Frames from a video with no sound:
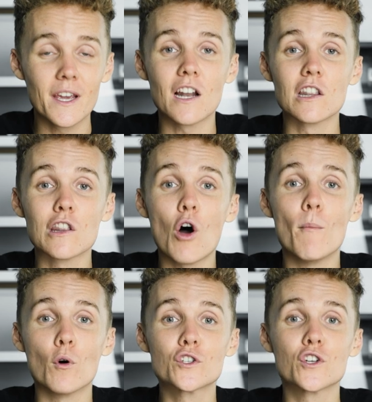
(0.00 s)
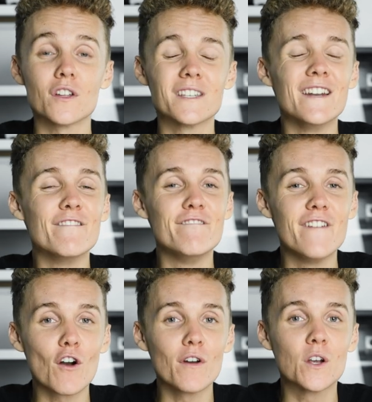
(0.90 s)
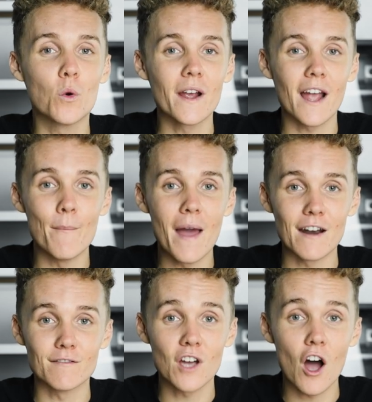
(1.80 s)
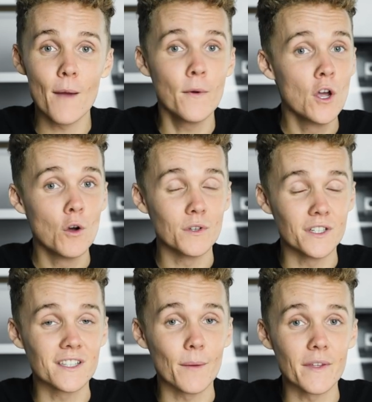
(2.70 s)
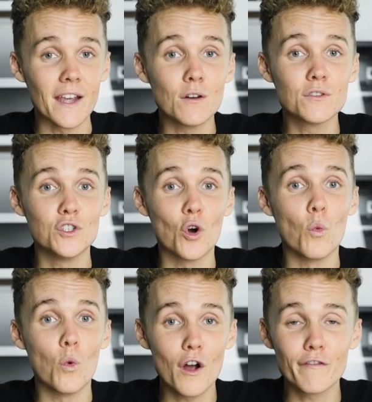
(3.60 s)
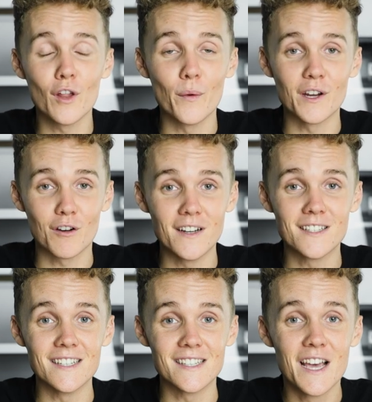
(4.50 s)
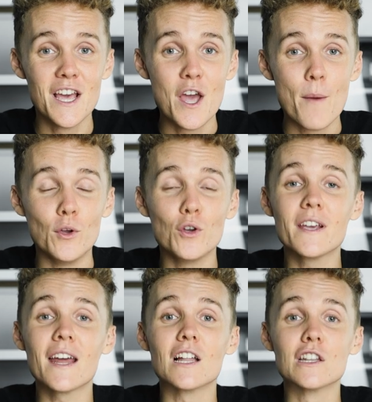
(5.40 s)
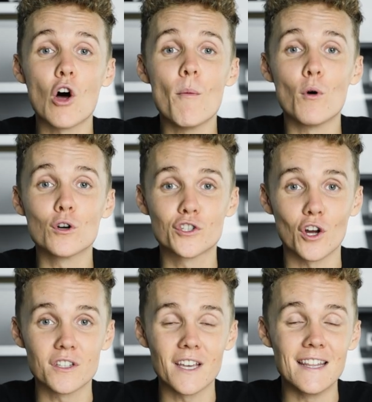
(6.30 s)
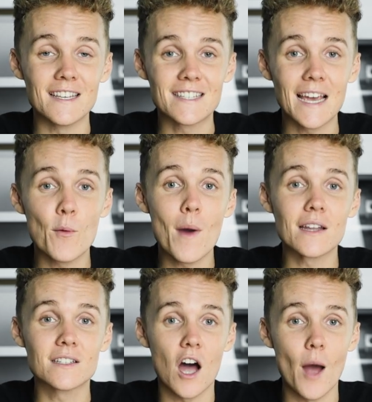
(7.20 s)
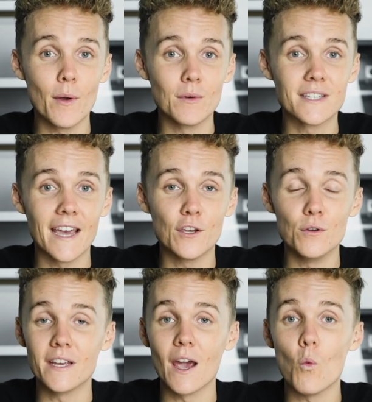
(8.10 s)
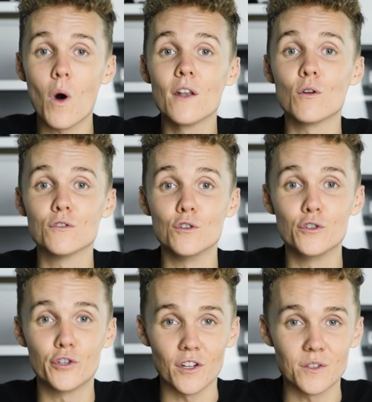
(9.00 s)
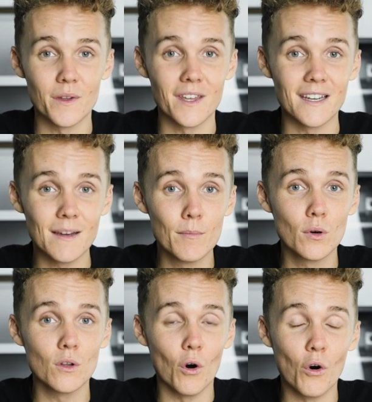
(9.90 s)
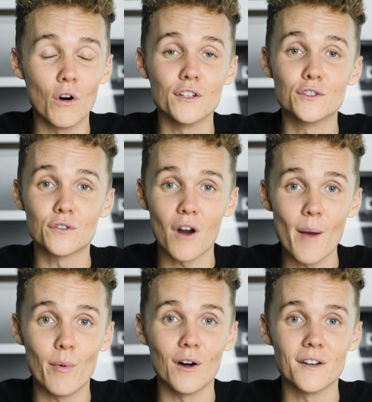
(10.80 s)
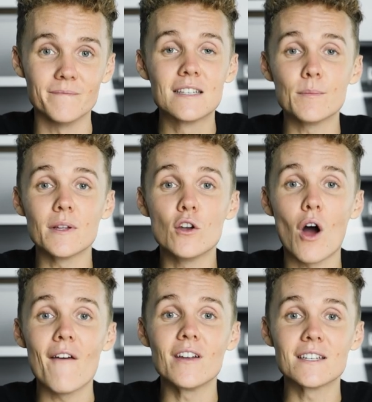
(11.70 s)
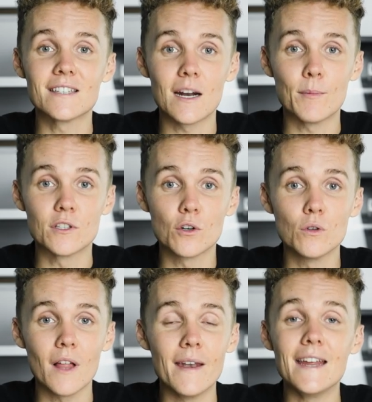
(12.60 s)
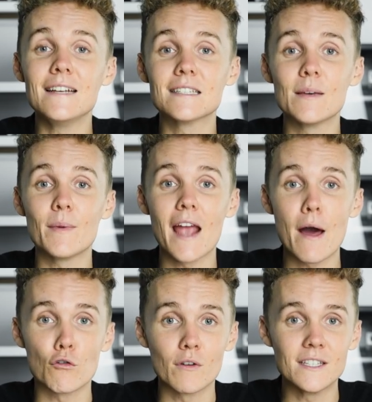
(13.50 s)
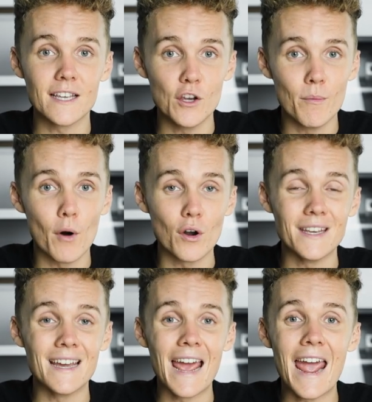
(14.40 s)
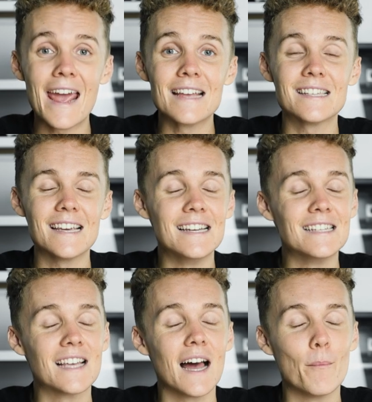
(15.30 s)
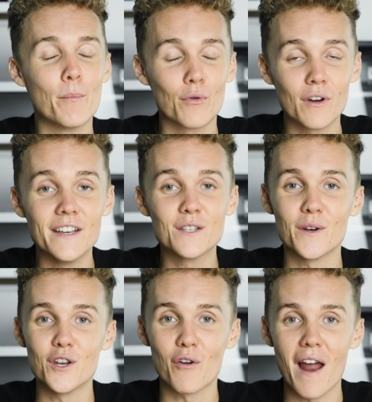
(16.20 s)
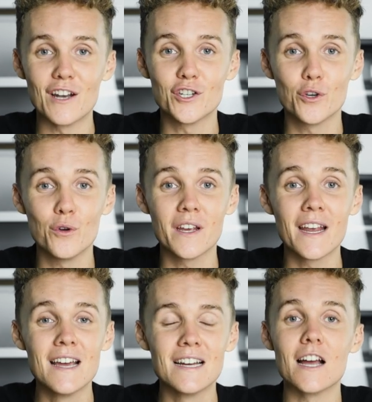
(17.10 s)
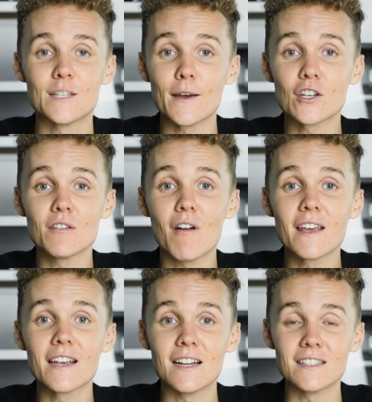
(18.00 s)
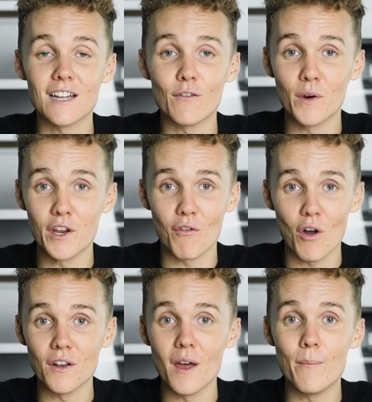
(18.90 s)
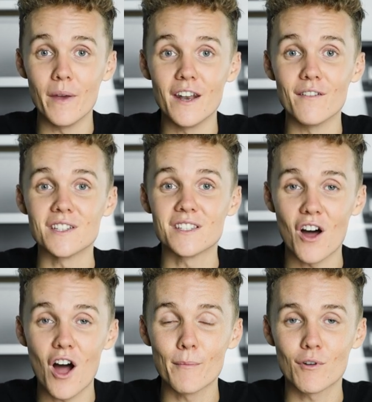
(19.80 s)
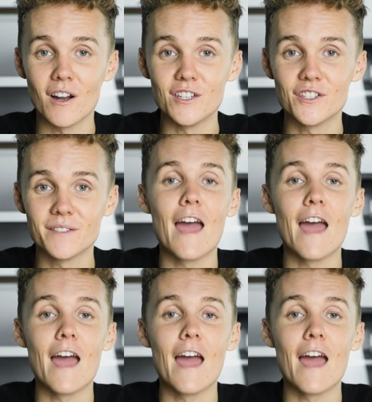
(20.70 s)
get a lot more shots in a very quick amount of time, which is something else your workflow increases but you can get a lot more shots in the same amount of time it would take you to get one or two shots with a gimbal or a tripod. Simply not having to set up a tool and easily being able to reset your body and hands is a breeze when you're out shooting, especially running gun stuff when you're on a bit of a time crunch.